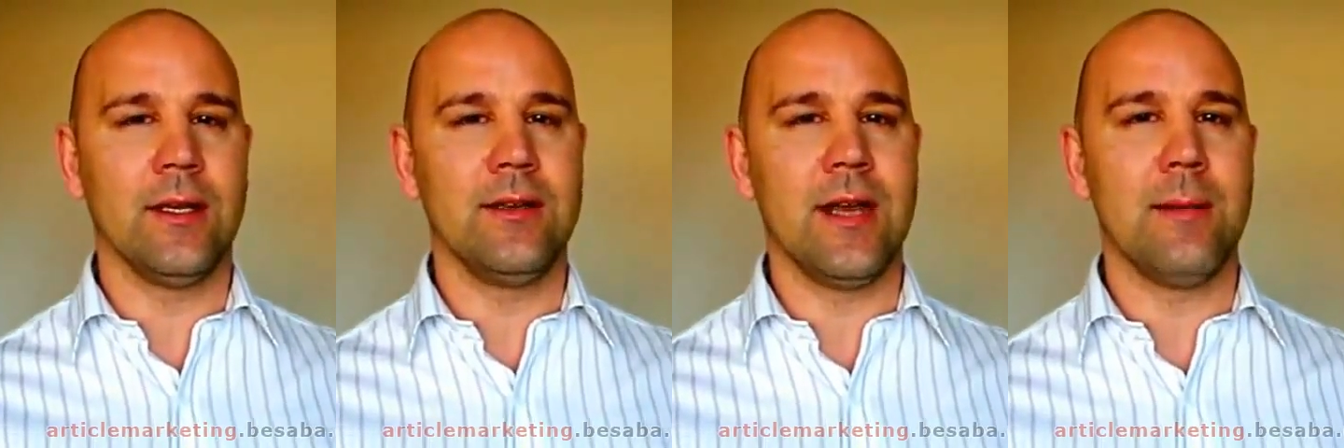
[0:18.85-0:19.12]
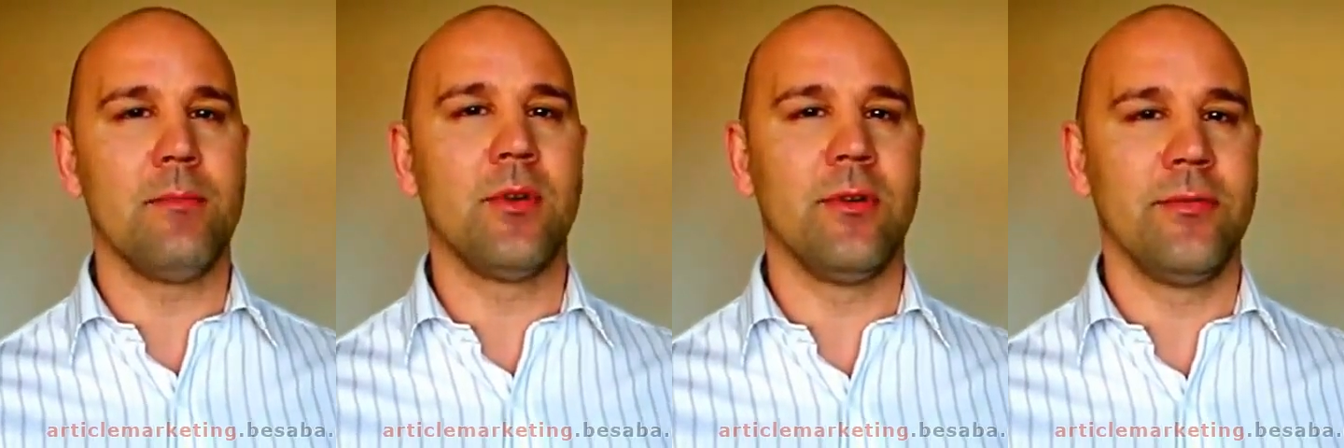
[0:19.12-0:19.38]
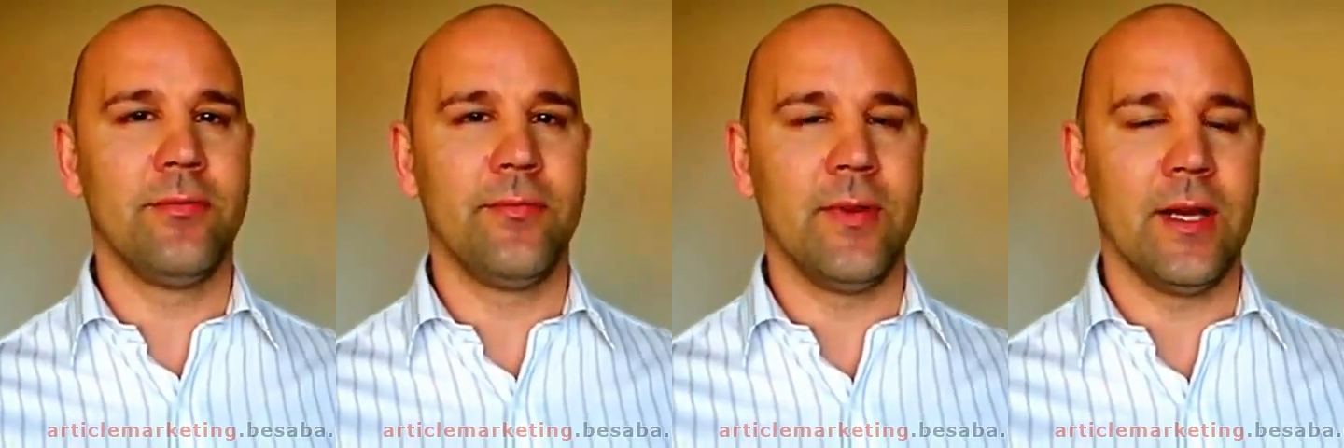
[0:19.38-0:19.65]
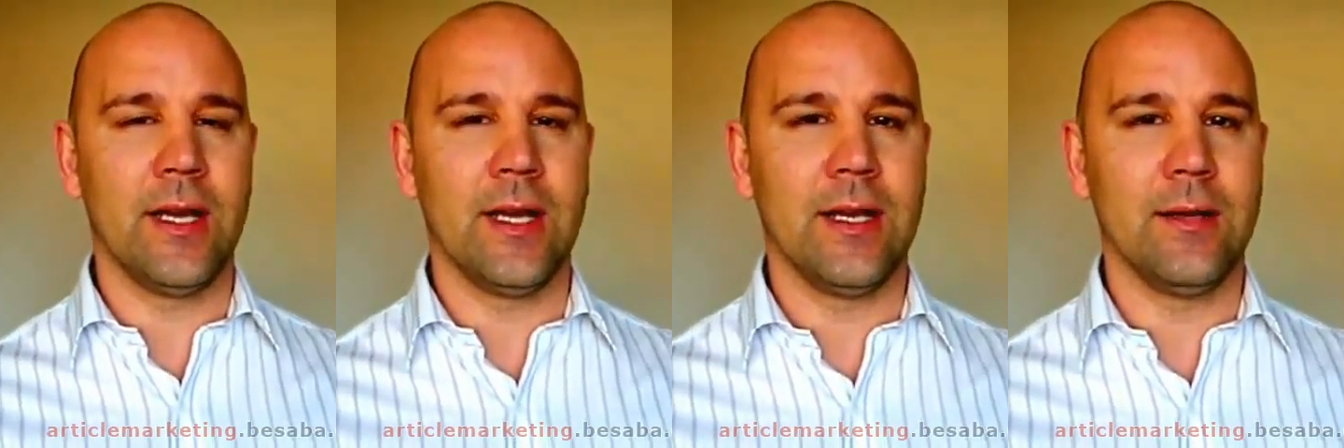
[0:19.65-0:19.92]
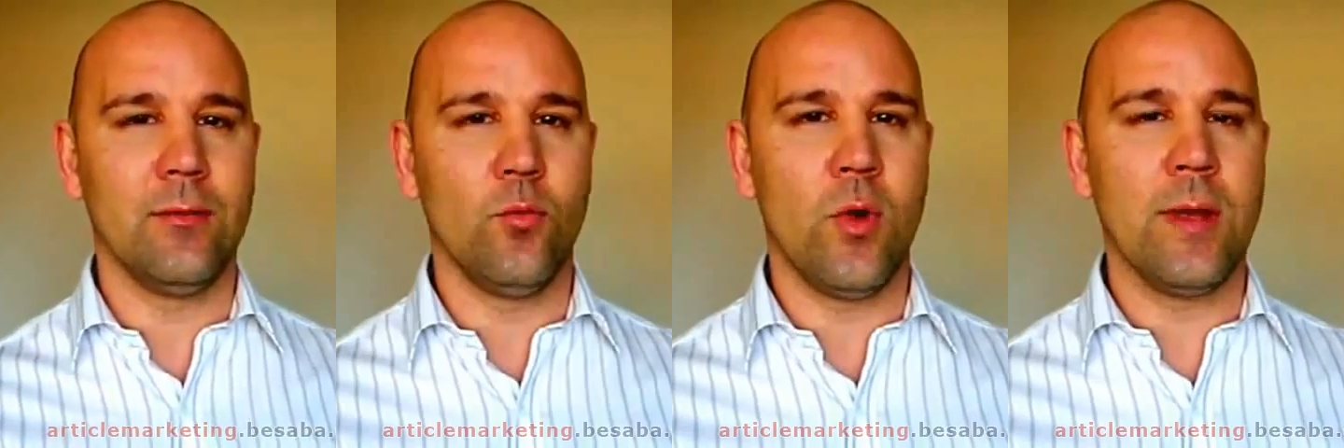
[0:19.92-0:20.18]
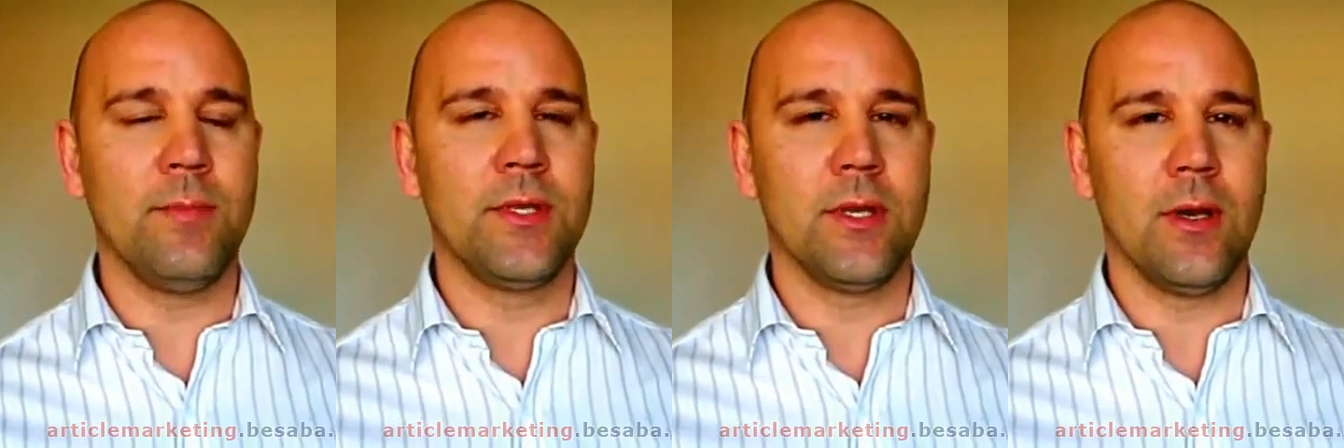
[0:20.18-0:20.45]
a number of uh,
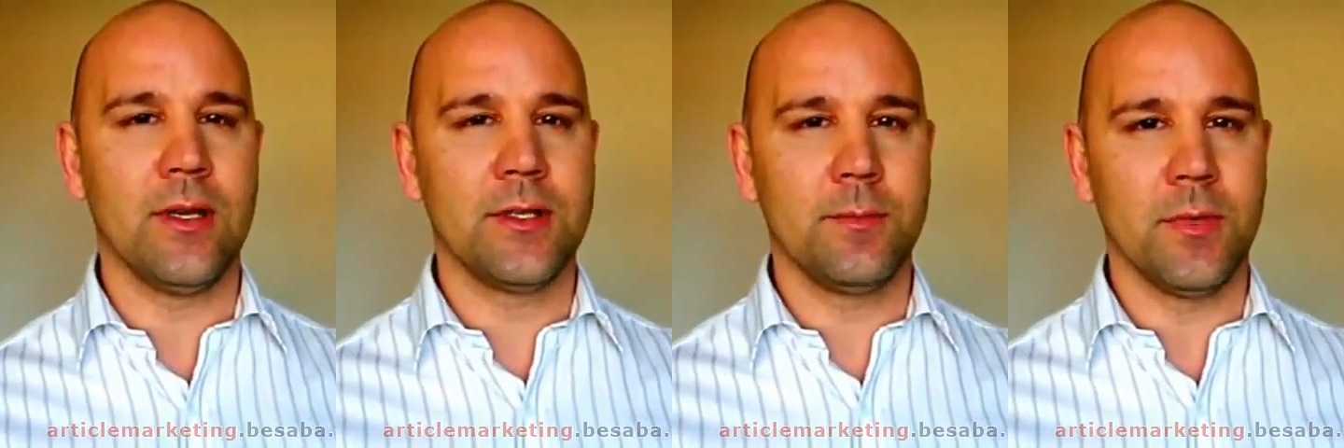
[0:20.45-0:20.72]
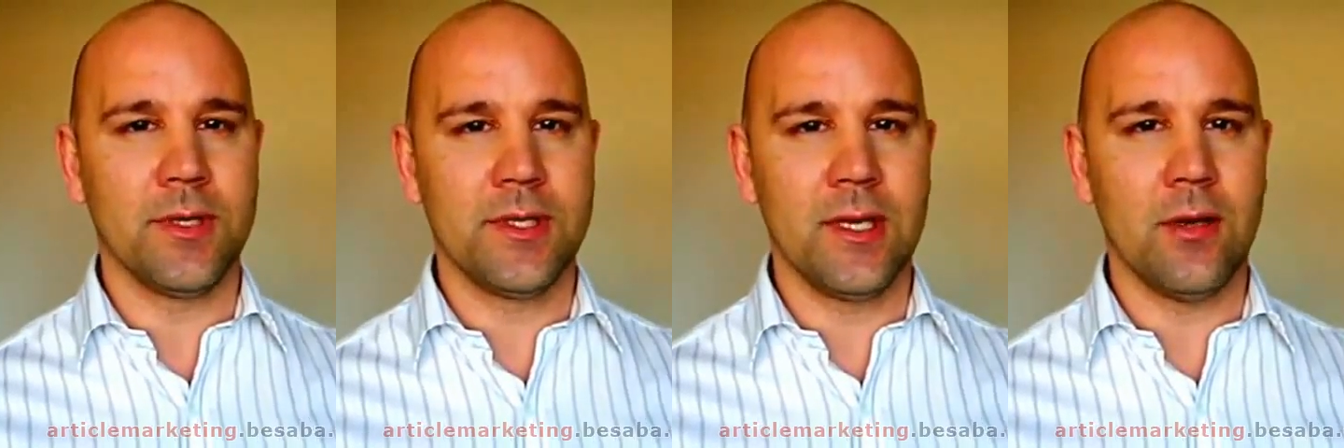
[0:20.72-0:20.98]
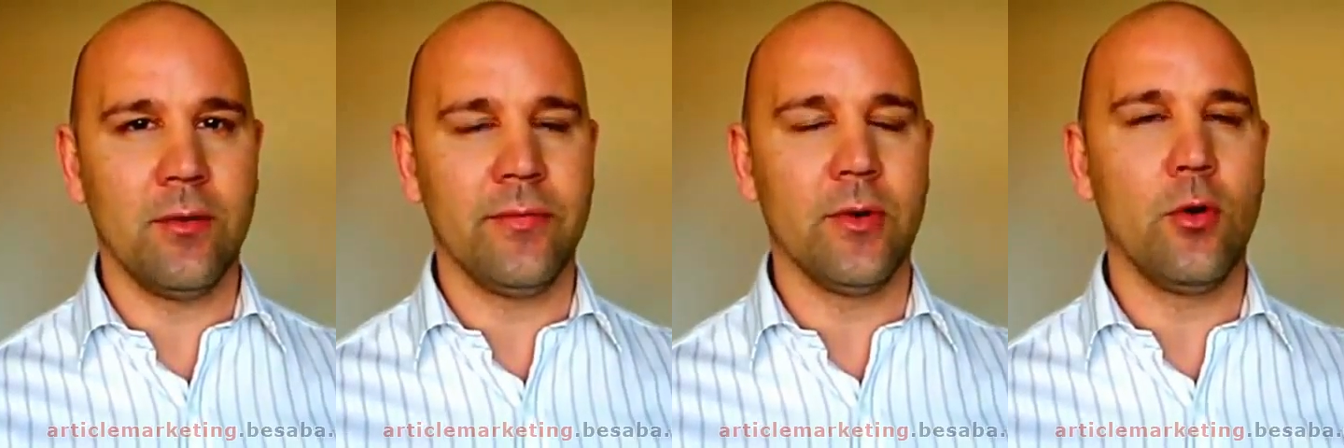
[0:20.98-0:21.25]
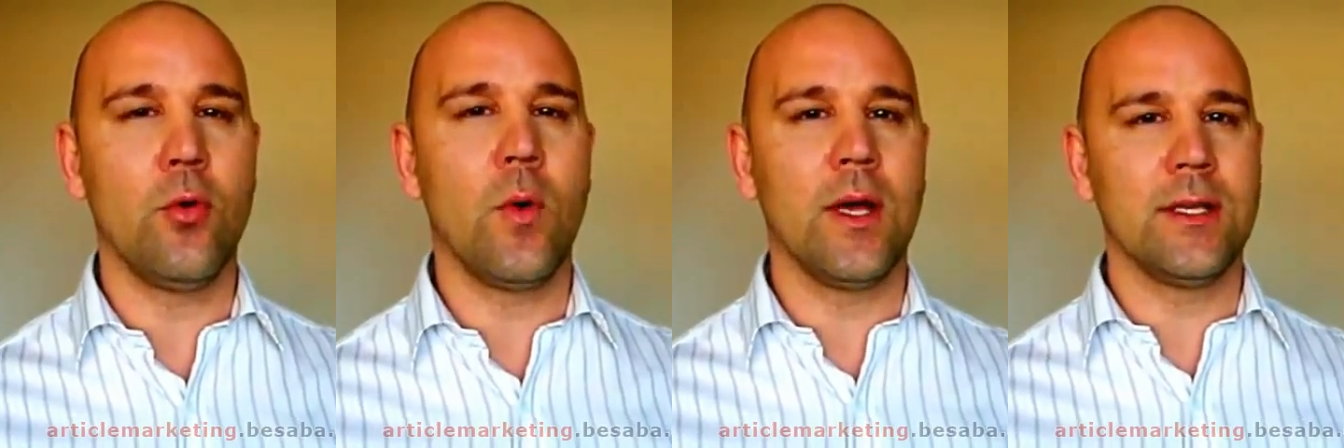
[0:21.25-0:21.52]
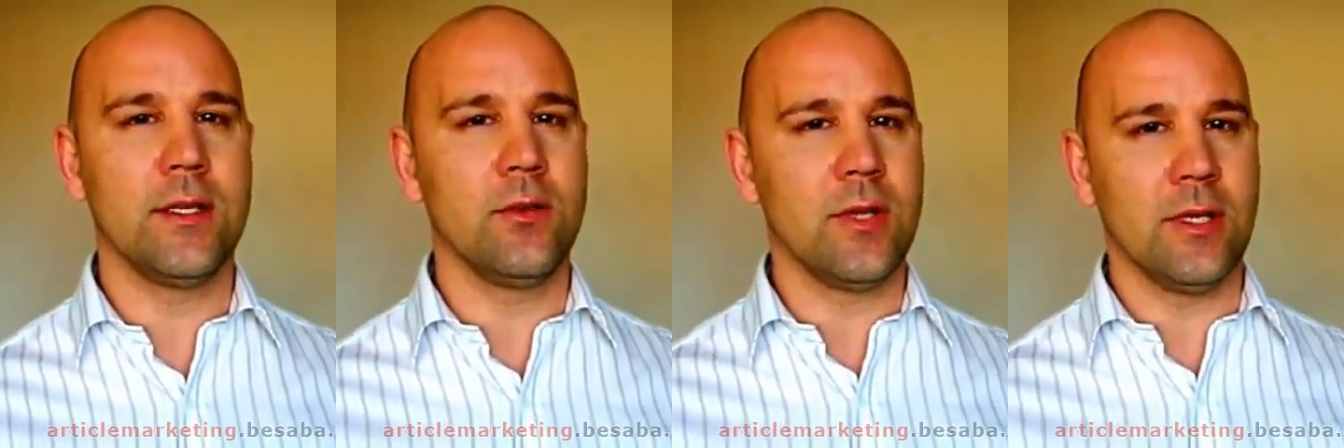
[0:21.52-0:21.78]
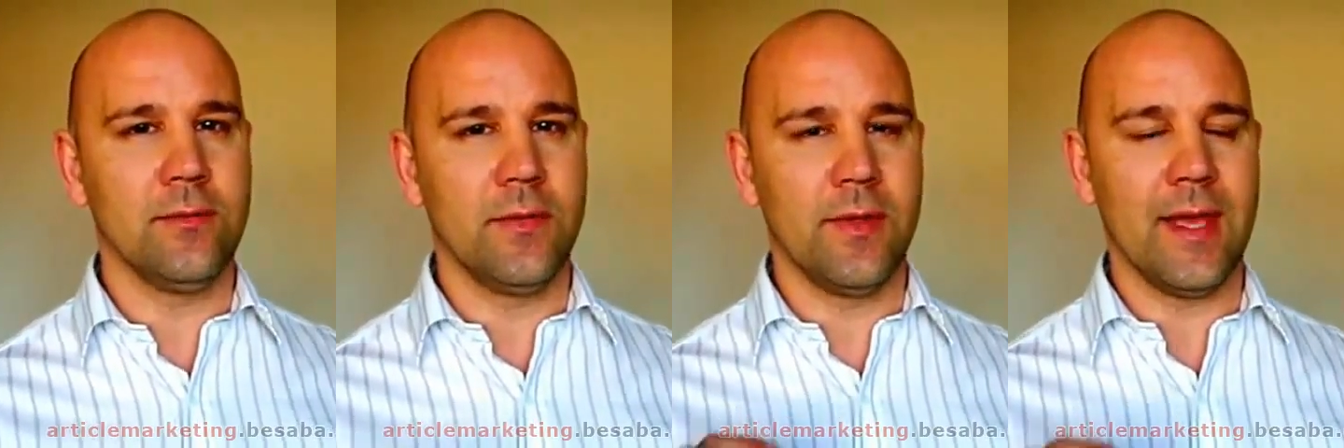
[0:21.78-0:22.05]
websites myself and always
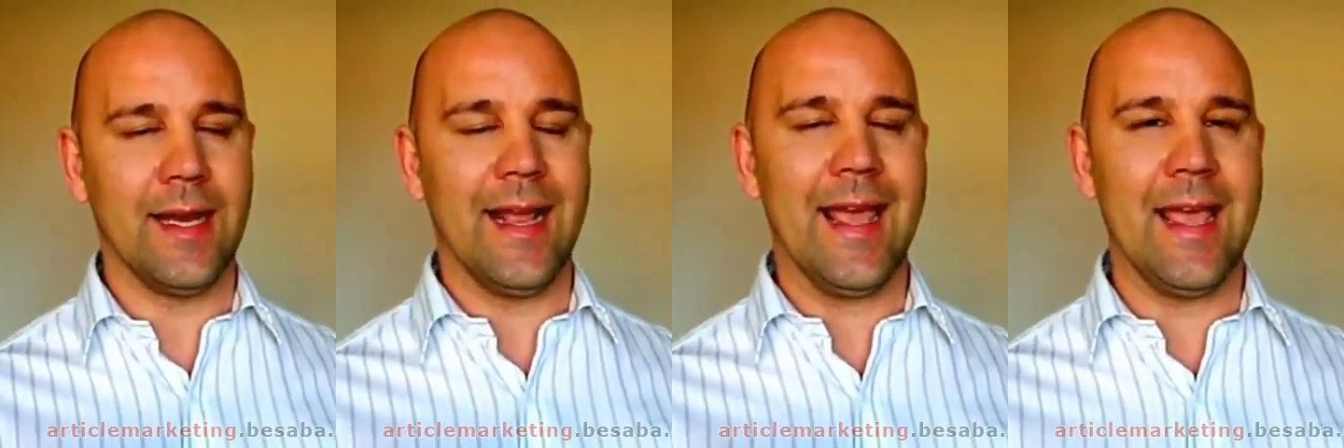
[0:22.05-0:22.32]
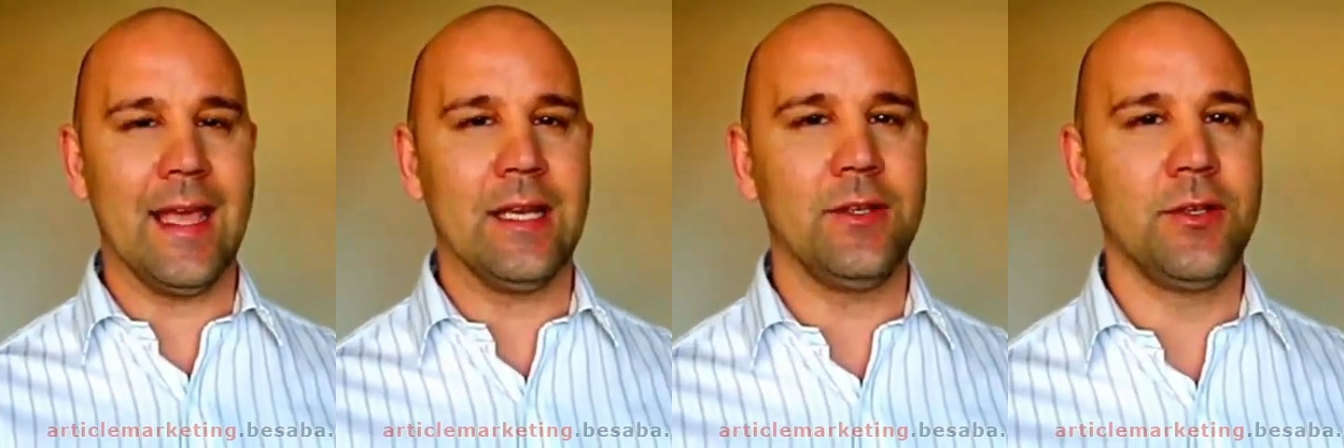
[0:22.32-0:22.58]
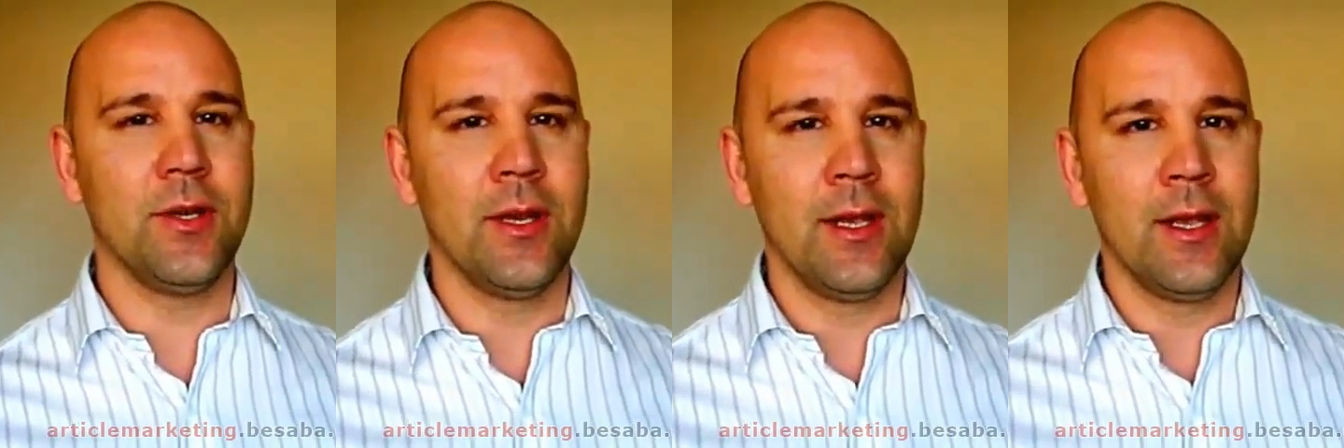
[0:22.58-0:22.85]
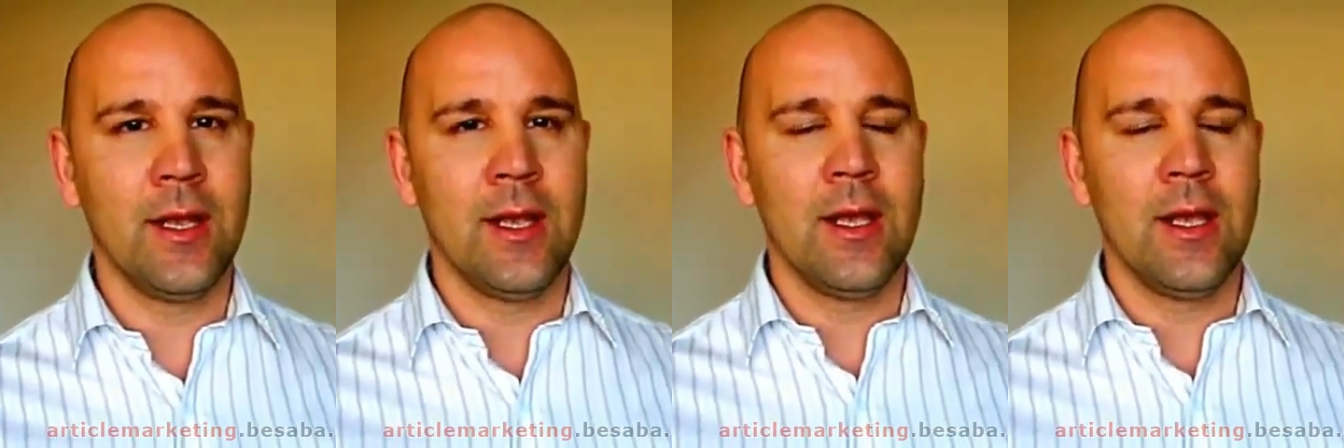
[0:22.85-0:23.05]
looking for that edge